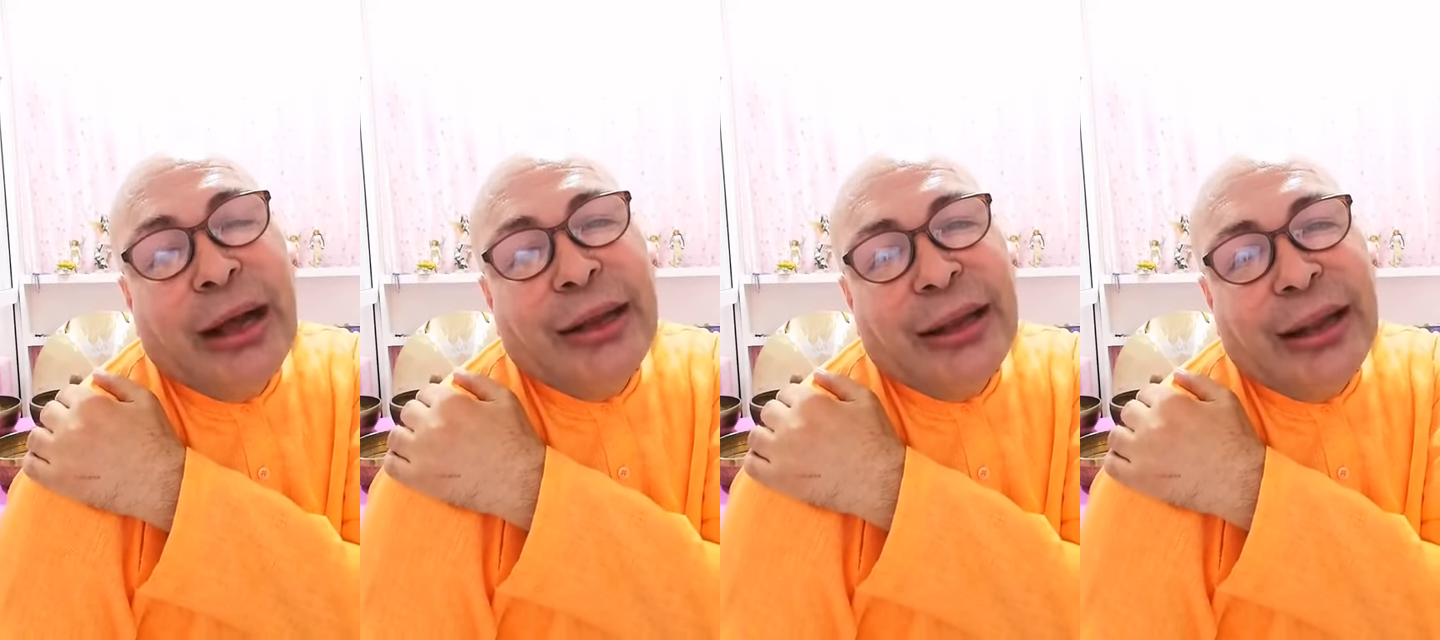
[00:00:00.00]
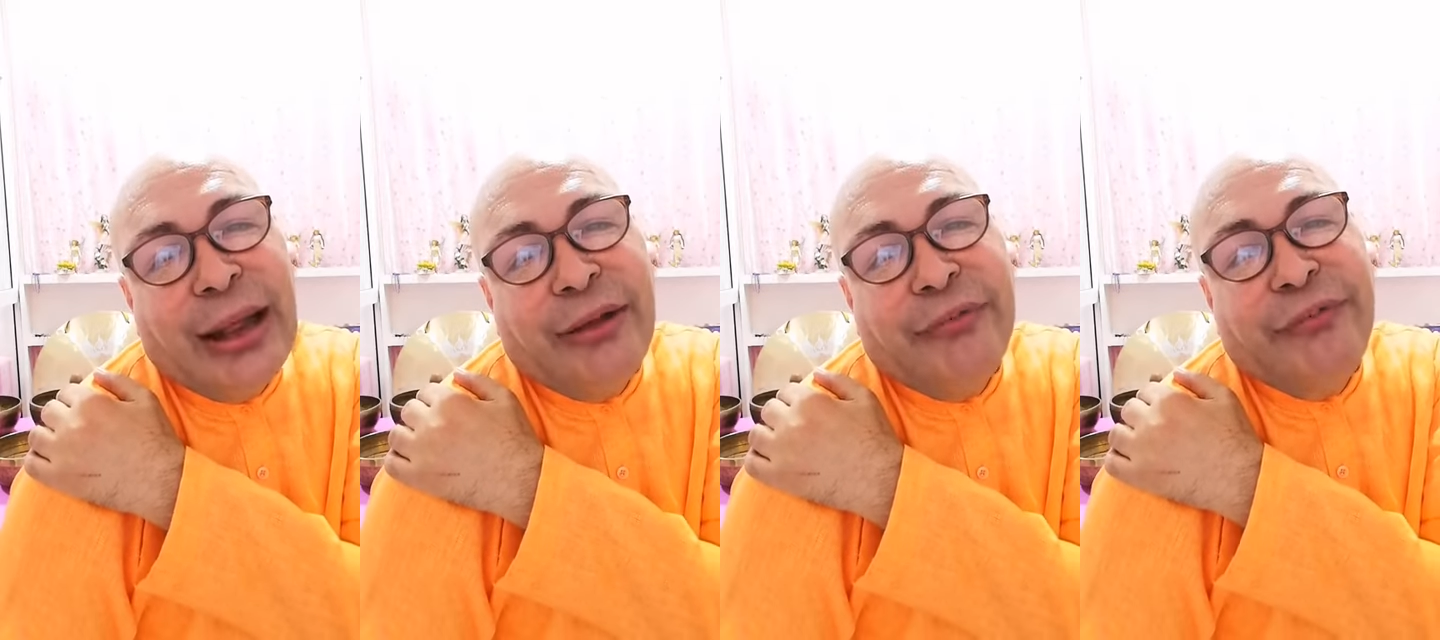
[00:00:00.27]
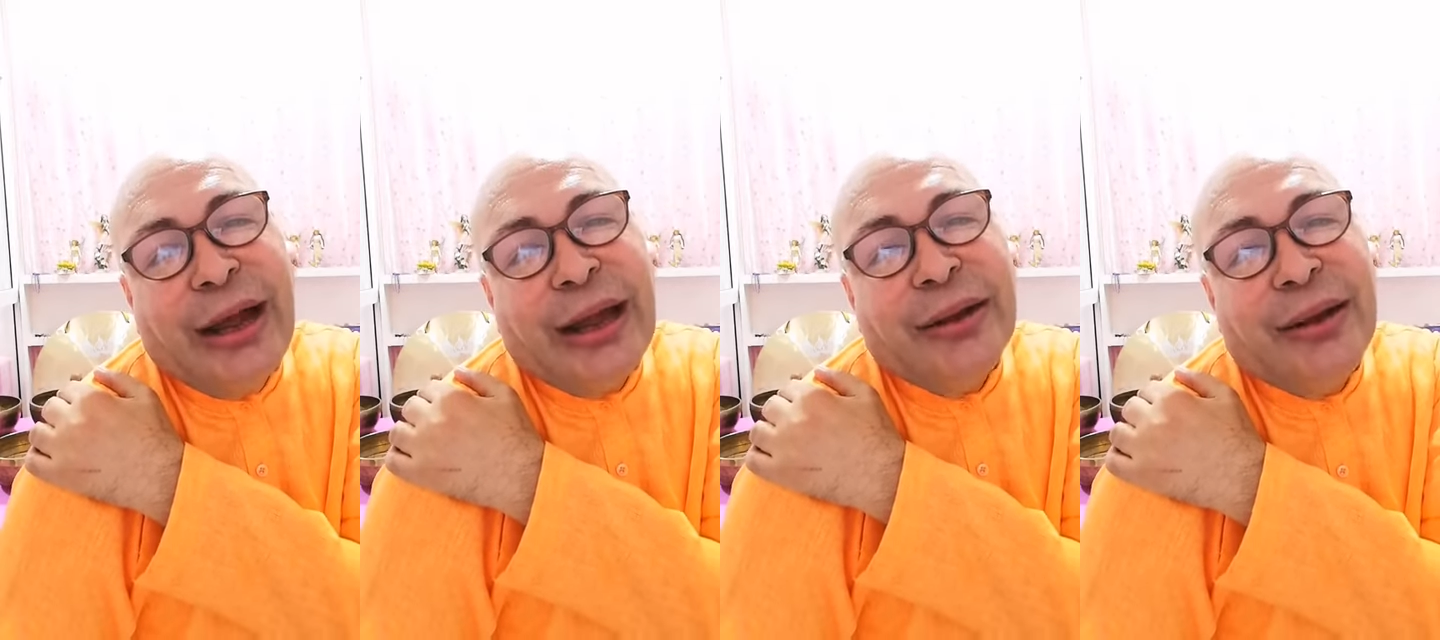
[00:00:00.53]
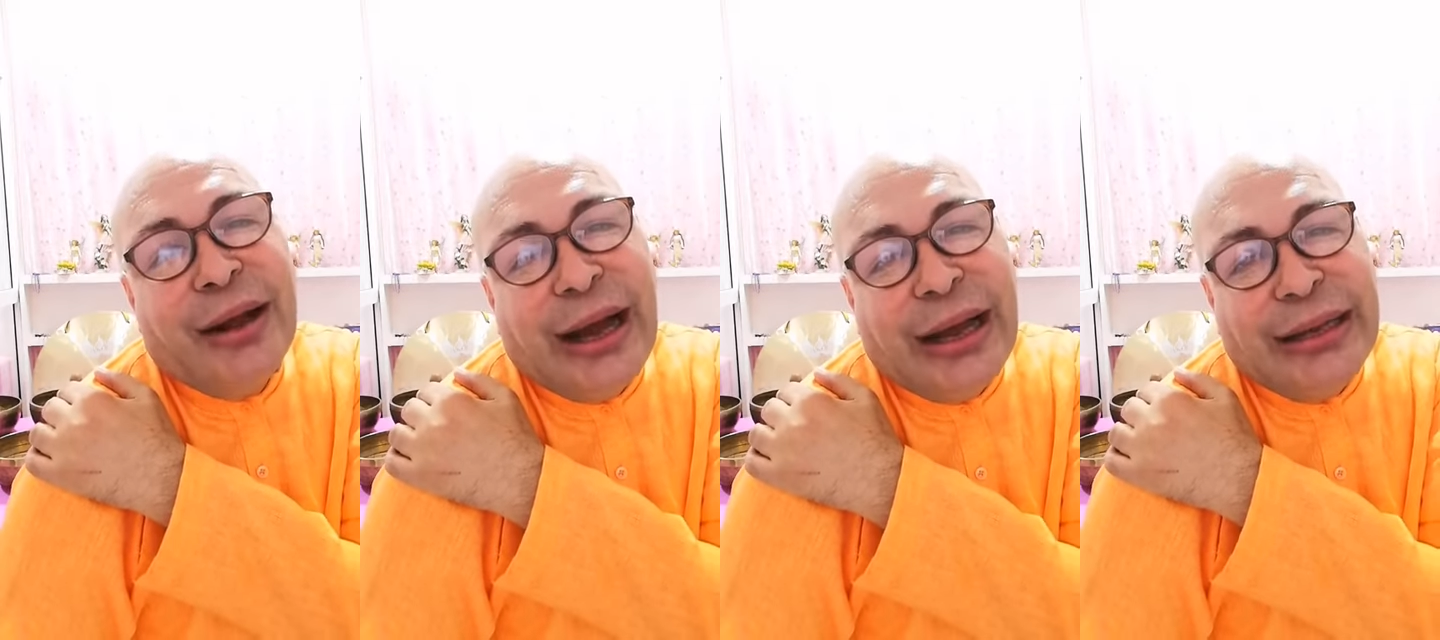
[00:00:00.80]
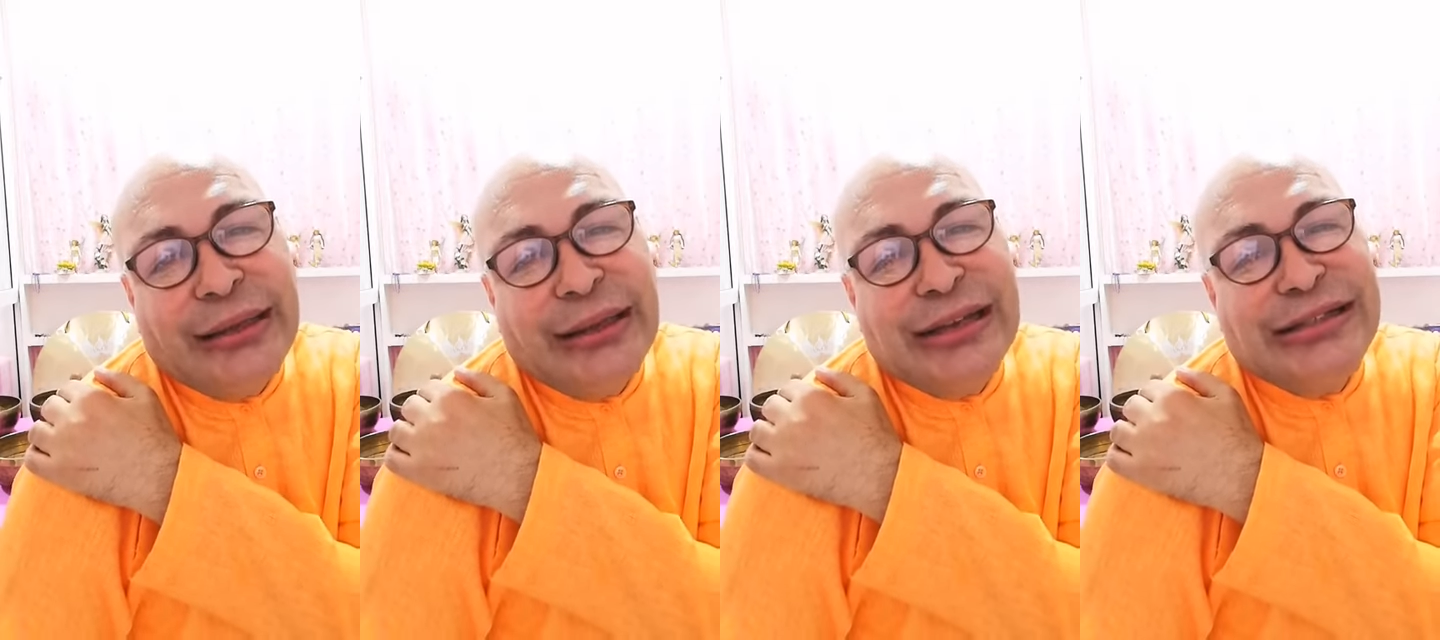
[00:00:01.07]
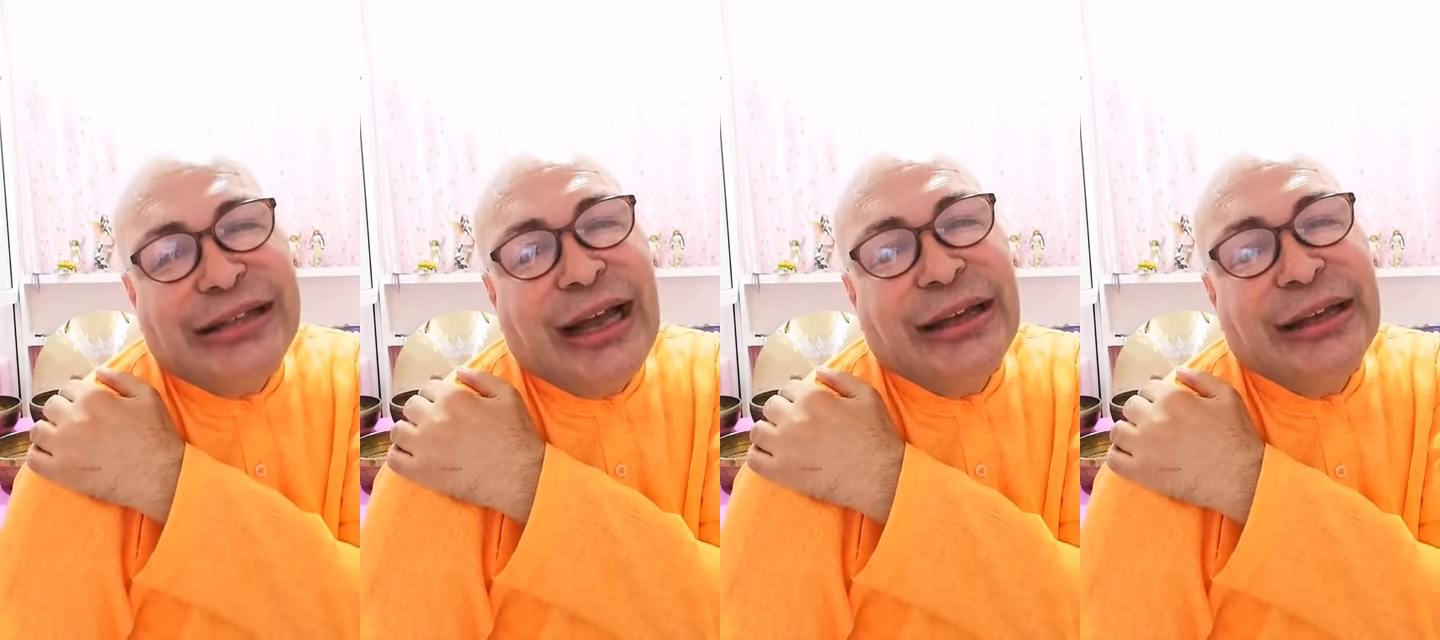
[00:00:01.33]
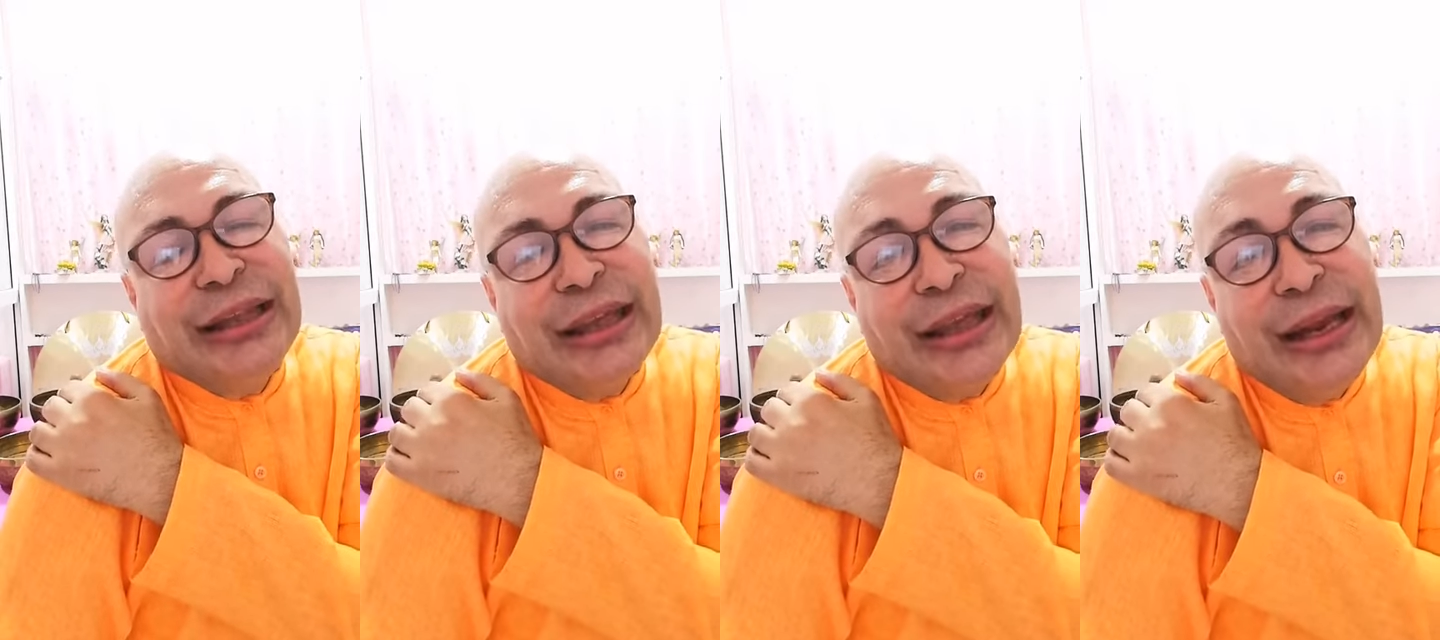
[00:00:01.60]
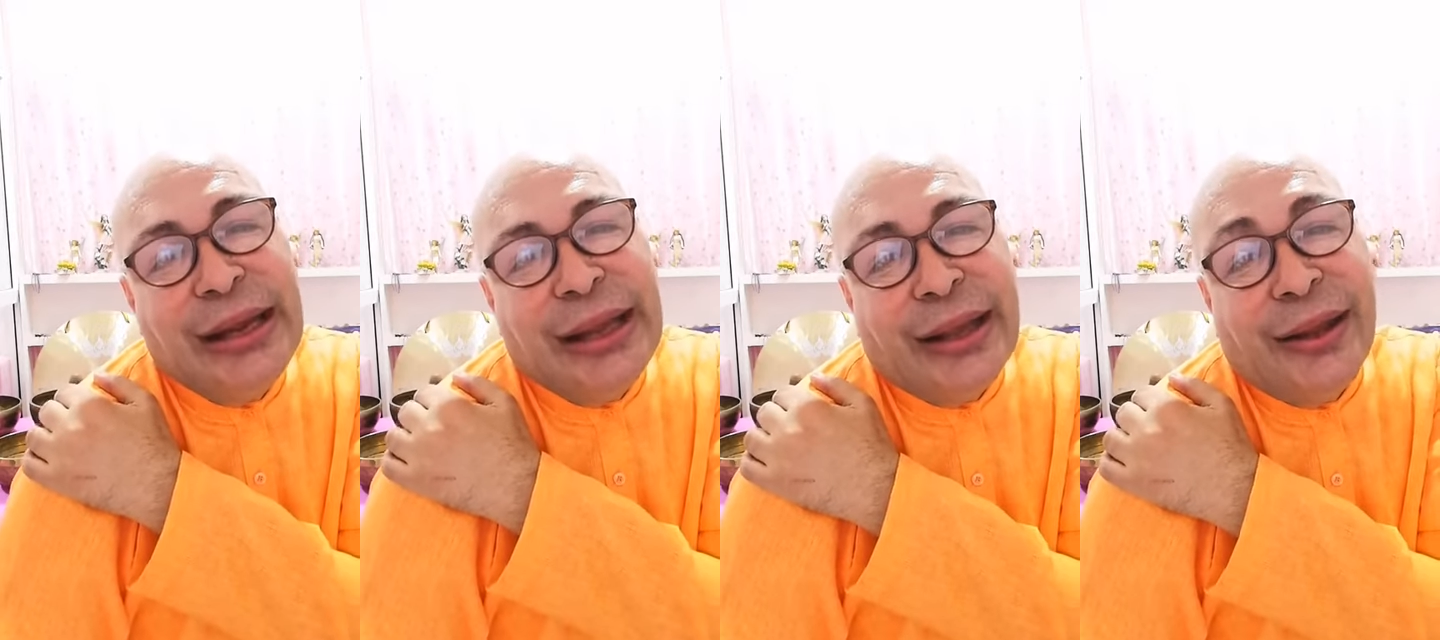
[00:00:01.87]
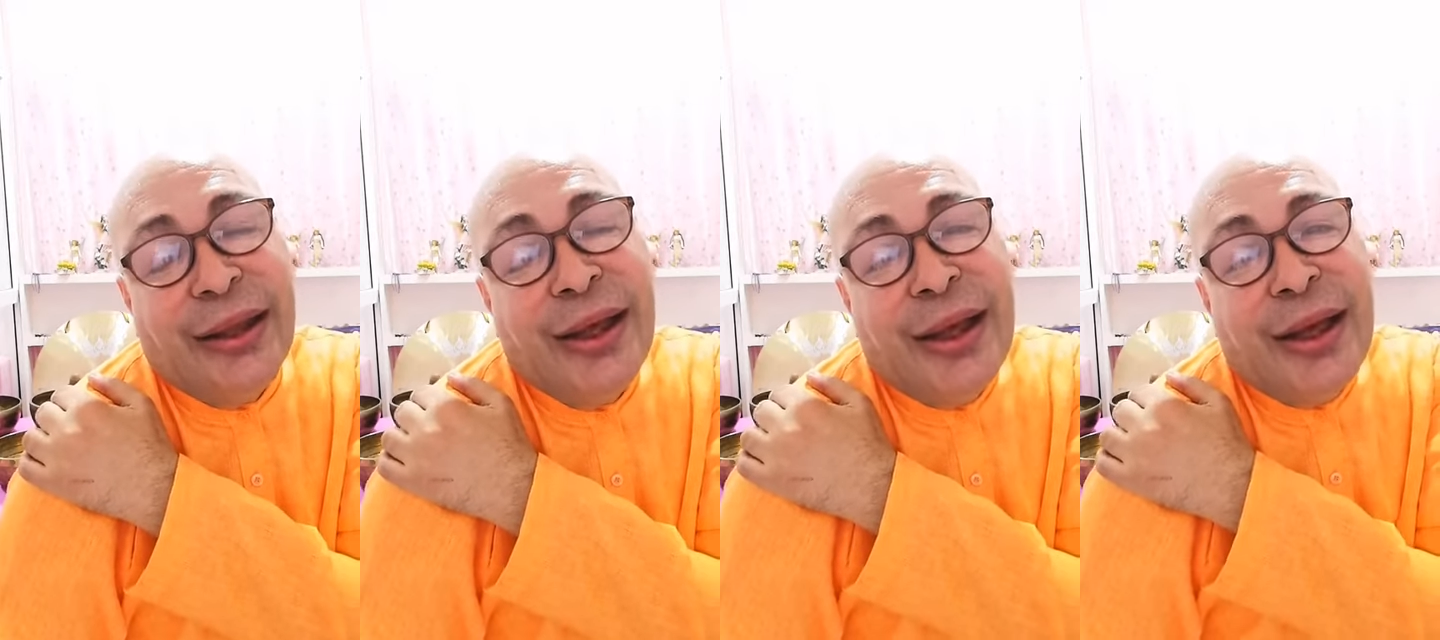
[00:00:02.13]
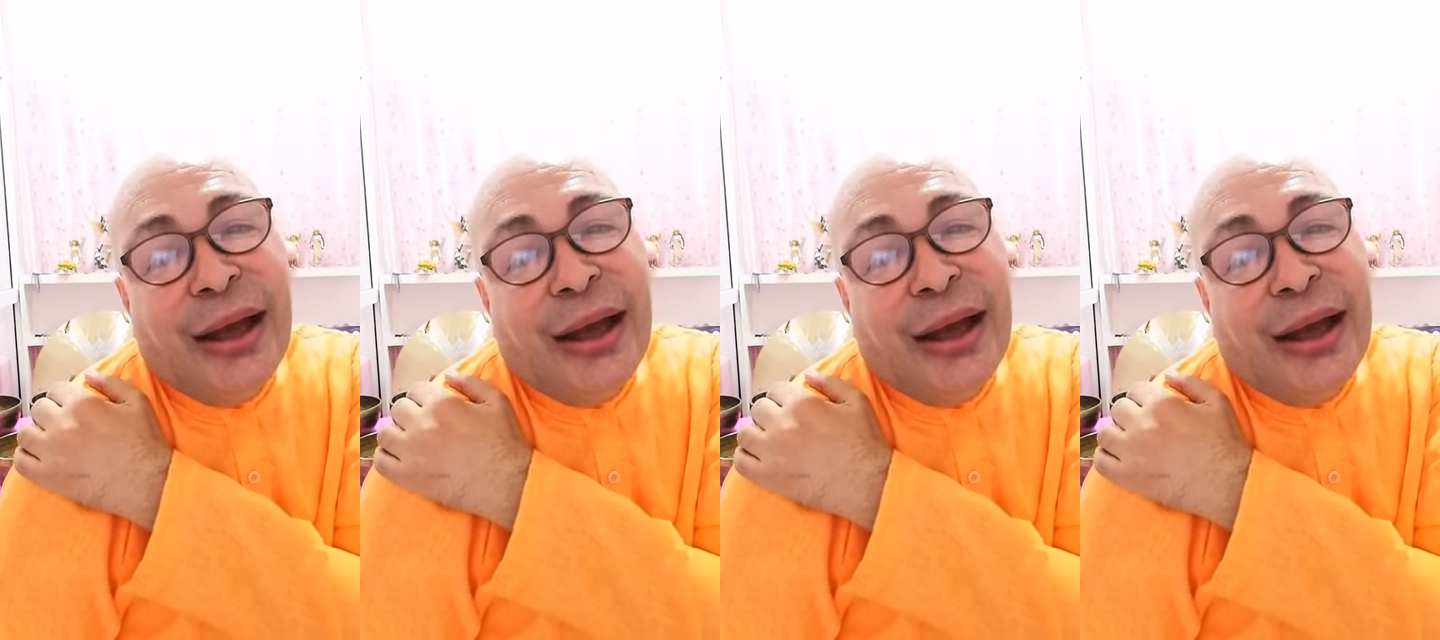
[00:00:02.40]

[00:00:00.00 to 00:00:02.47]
and love and kindness and healing.